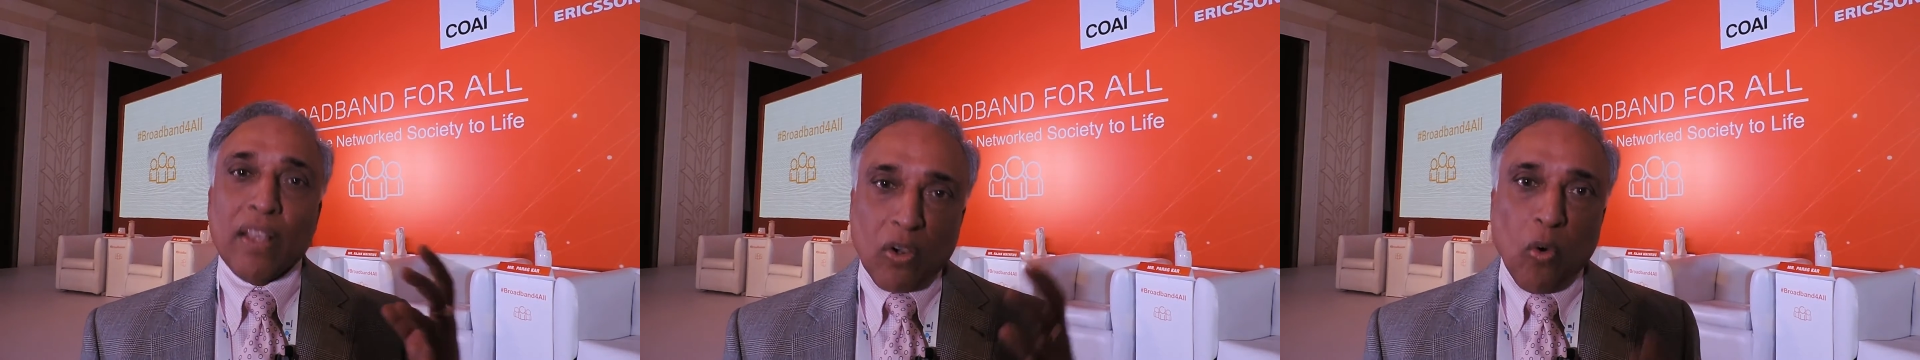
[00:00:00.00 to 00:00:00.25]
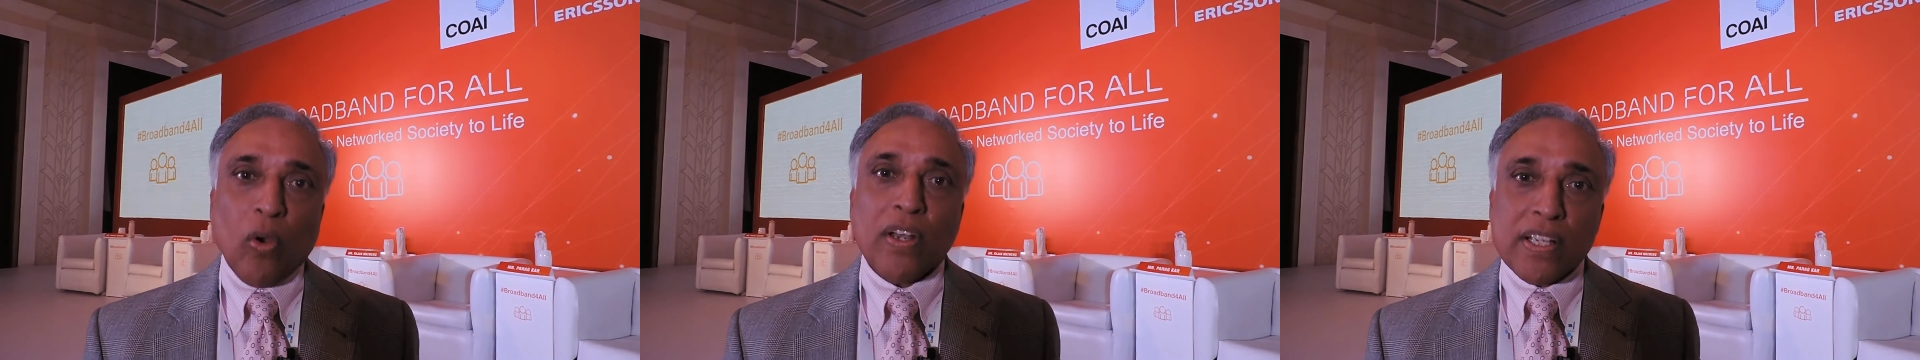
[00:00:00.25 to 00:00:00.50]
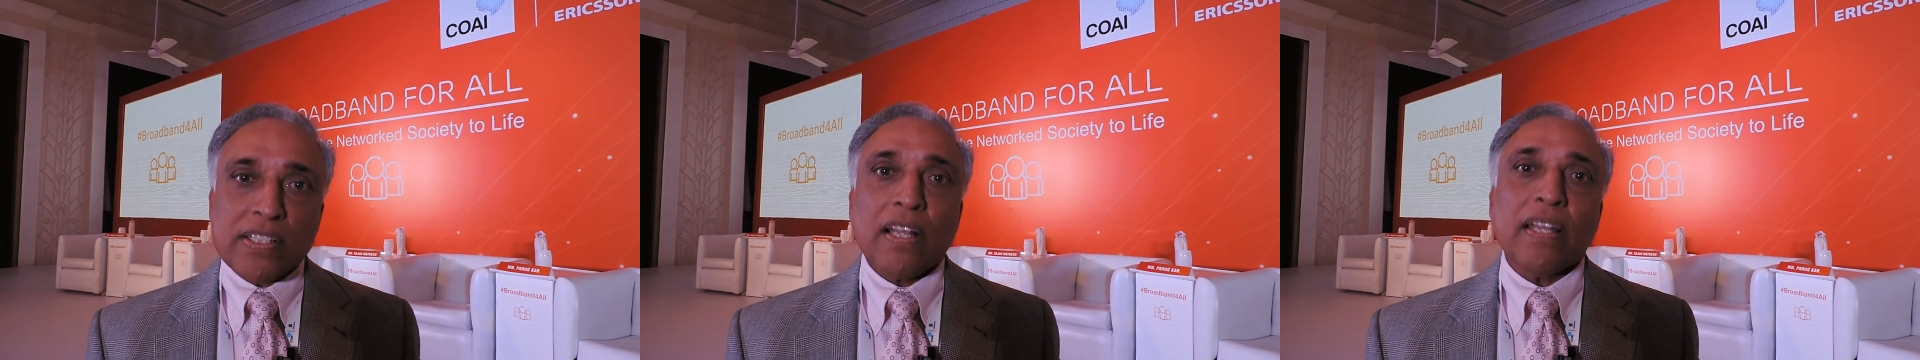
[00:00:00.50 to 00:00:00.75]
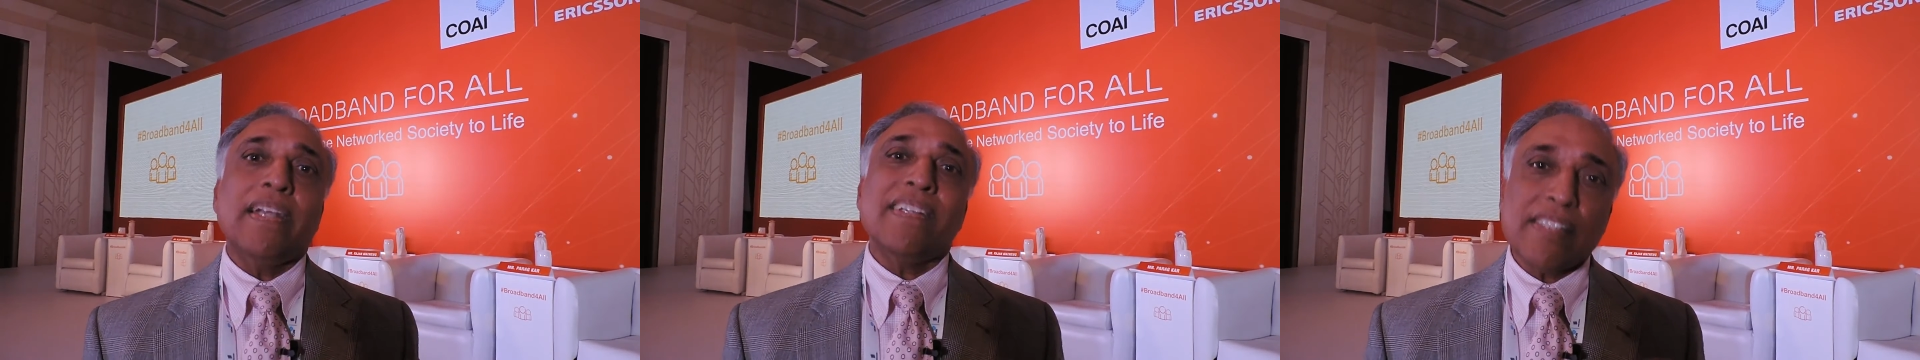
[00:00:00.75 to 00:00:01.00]
the court has
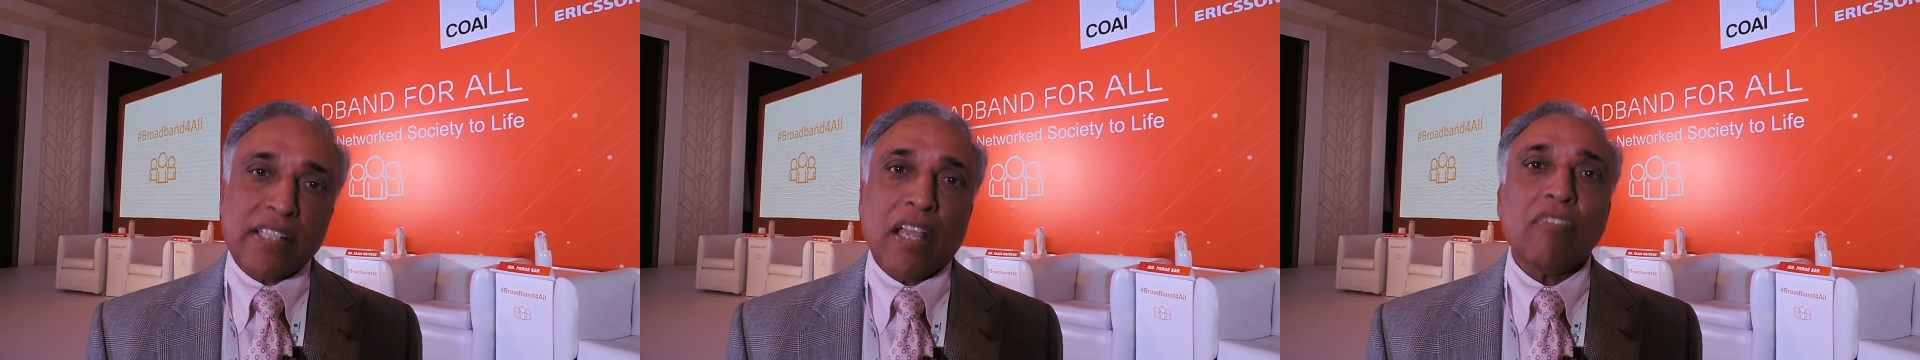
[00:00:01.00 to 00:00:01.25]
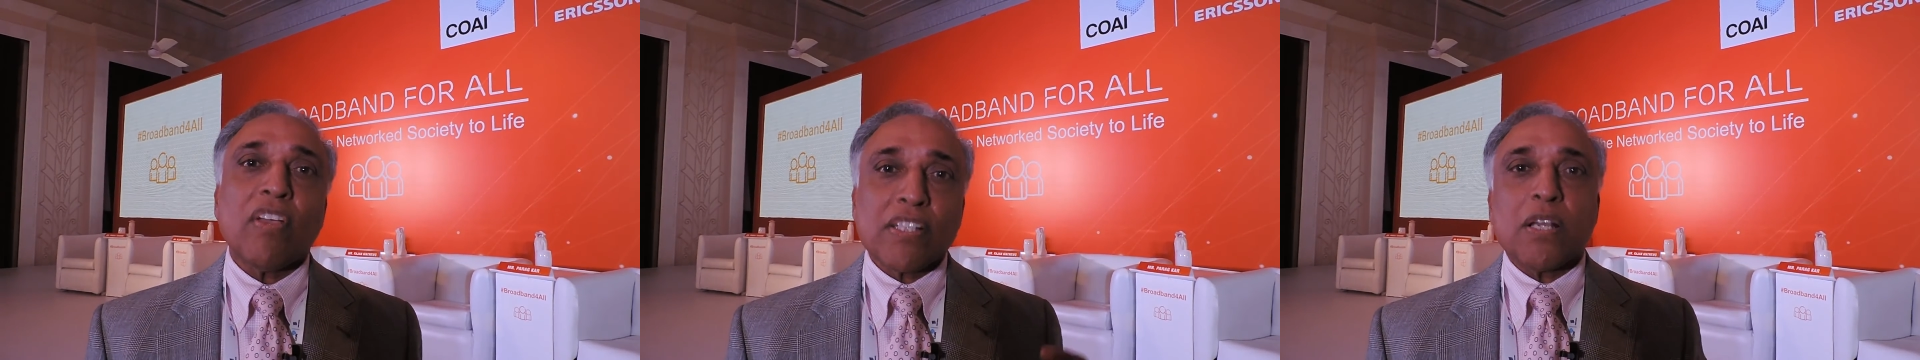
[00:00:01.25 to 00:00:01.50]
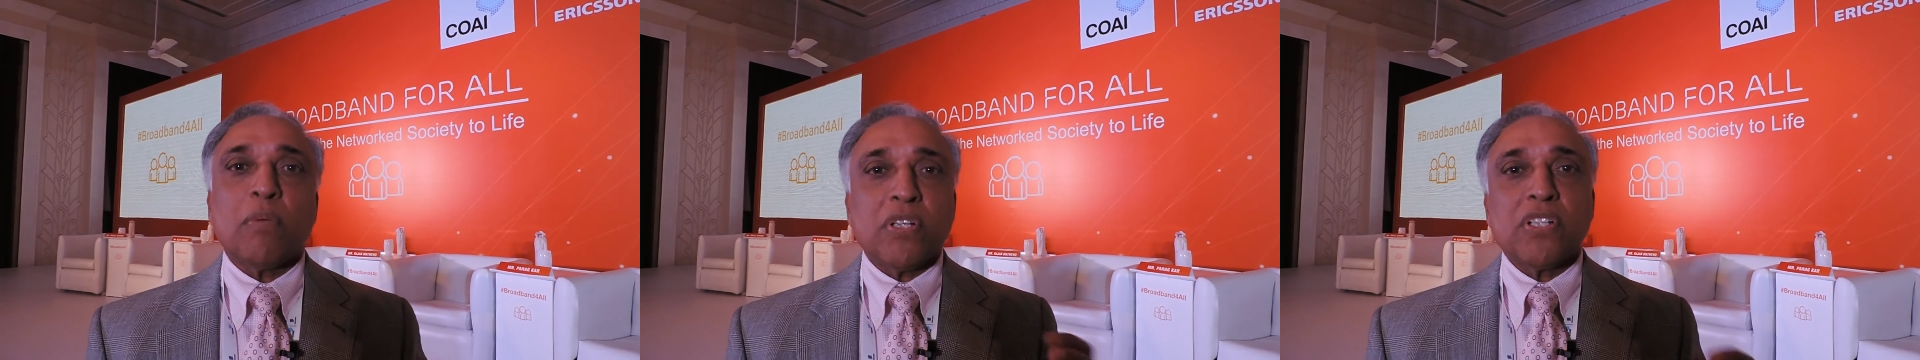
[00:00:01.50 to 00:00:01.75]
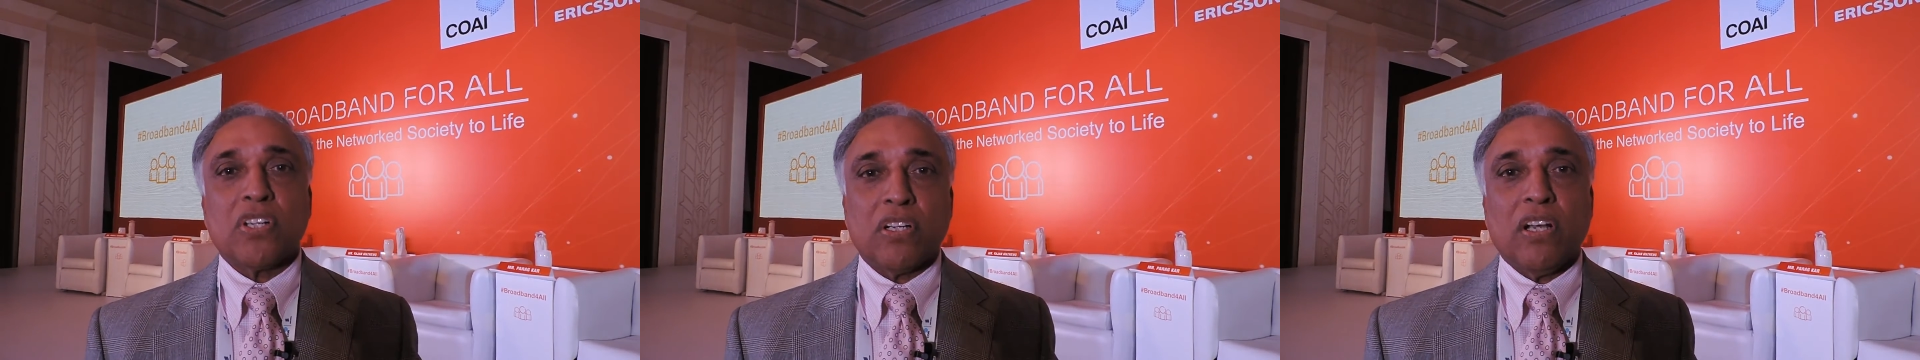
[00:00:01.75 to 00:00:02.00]
held it is safe
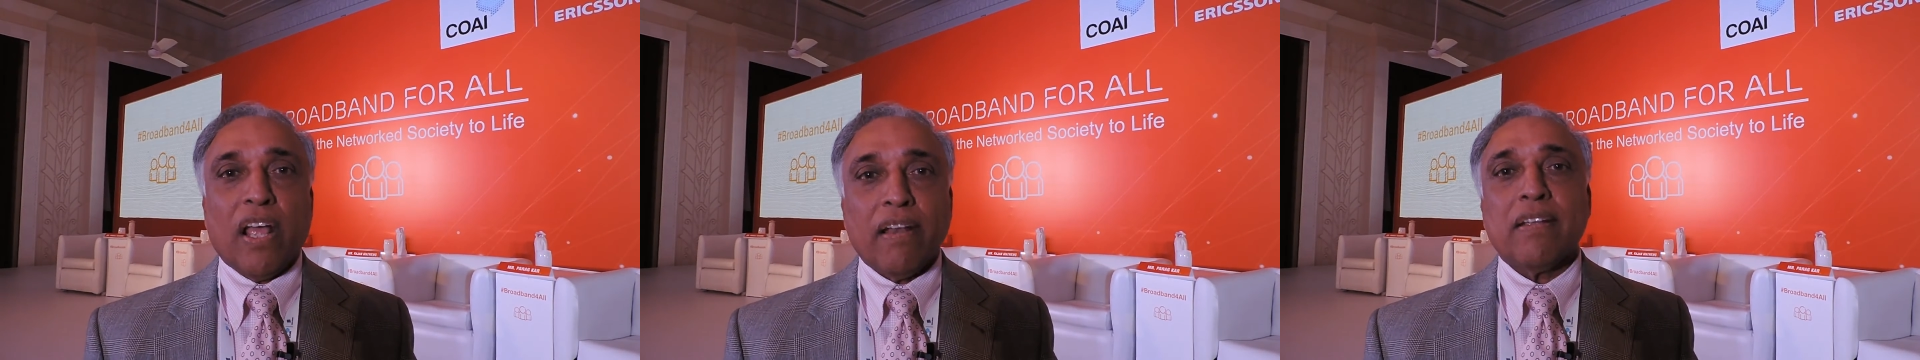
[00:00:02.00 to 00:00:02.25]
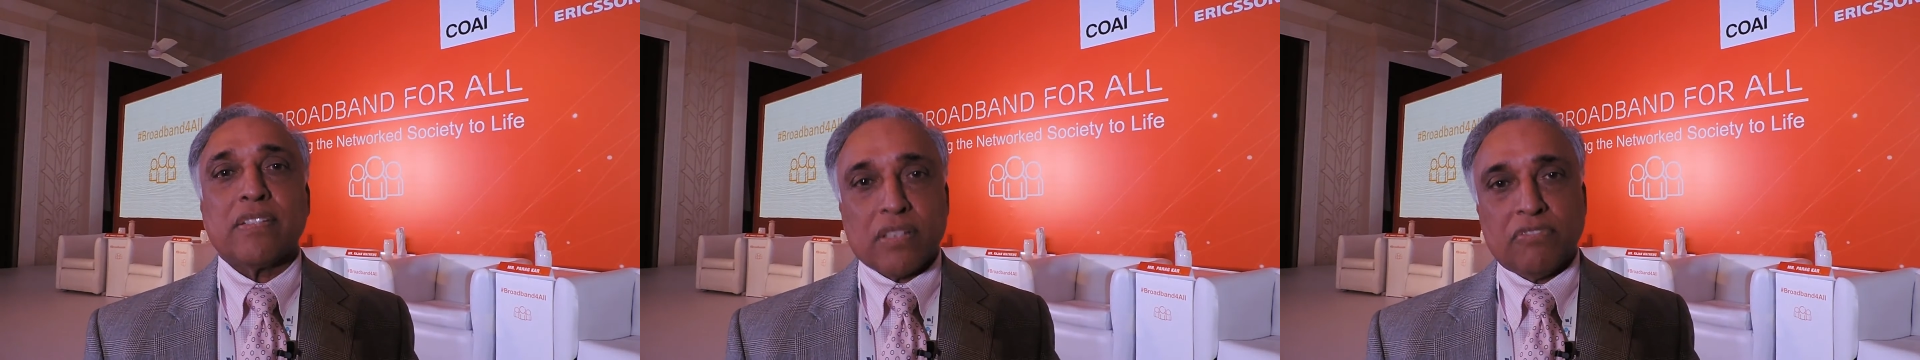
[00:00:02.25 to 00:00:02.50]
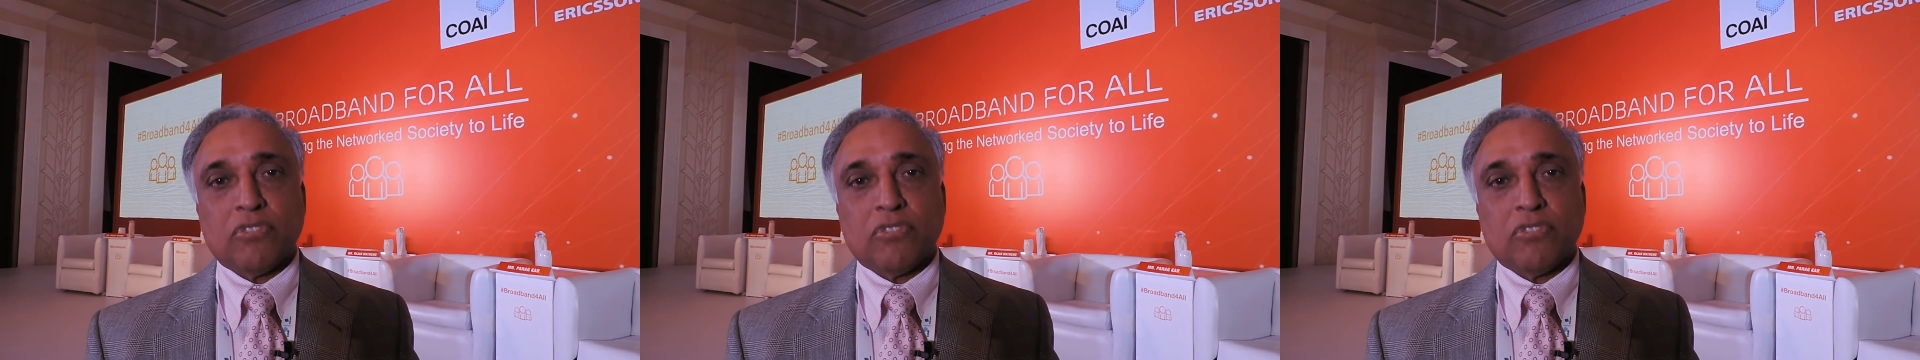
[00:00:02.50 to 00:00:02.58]
except in certain areas.